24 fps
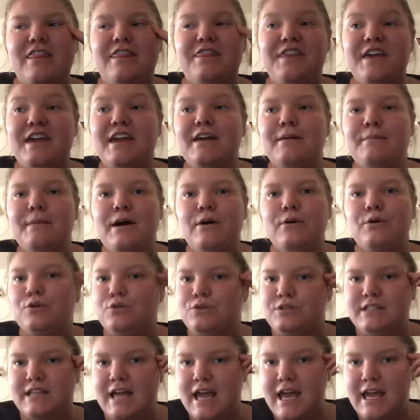think about
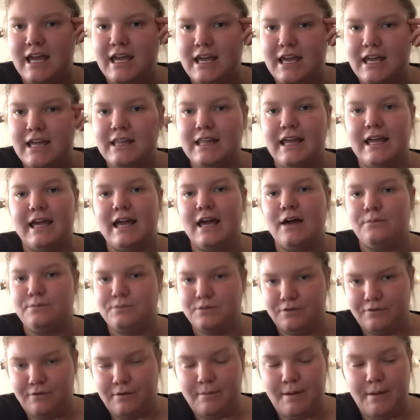who's saying it and like help
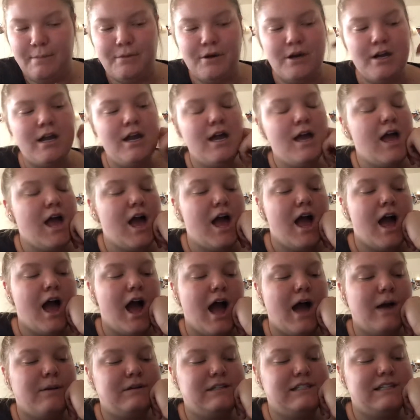to remember.
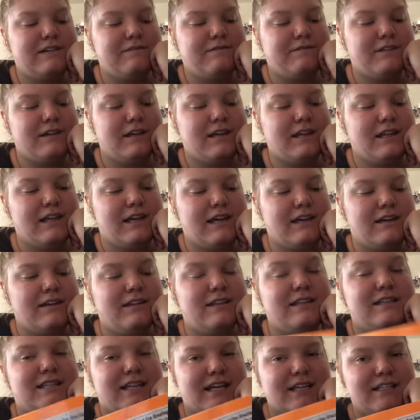I would definitely,
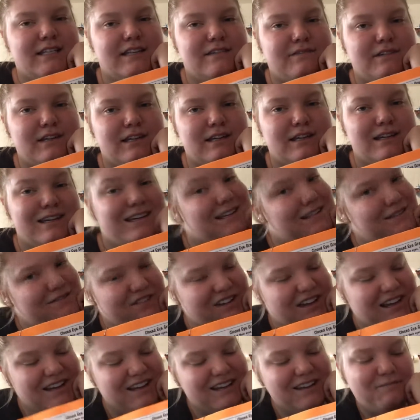like, this activity is
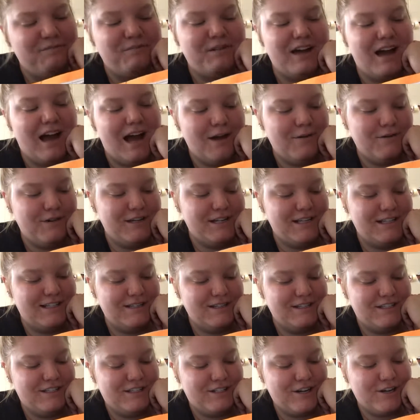fun, but I
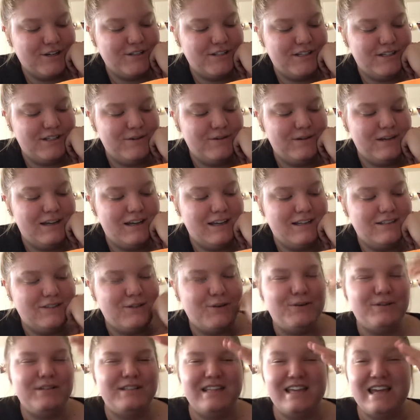would start to do it
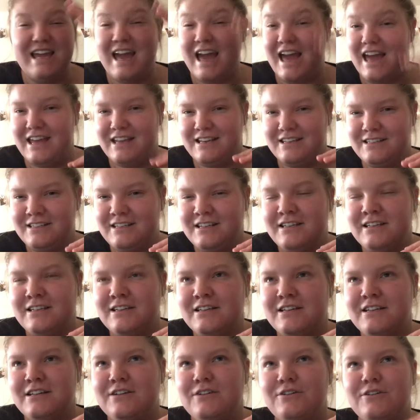towards the end
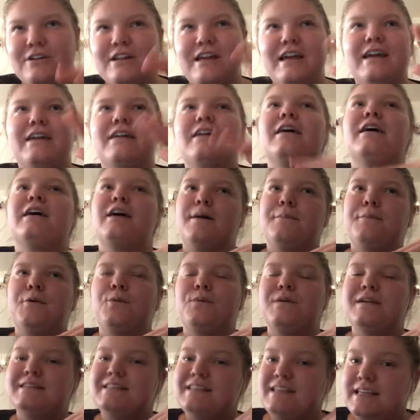or like a couple
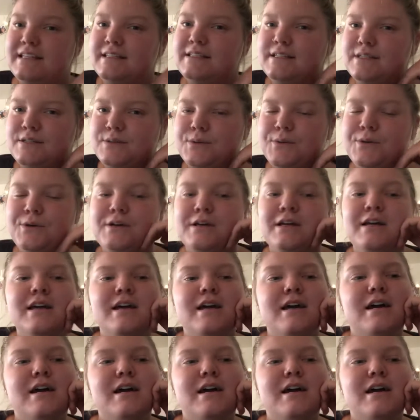weeks into school,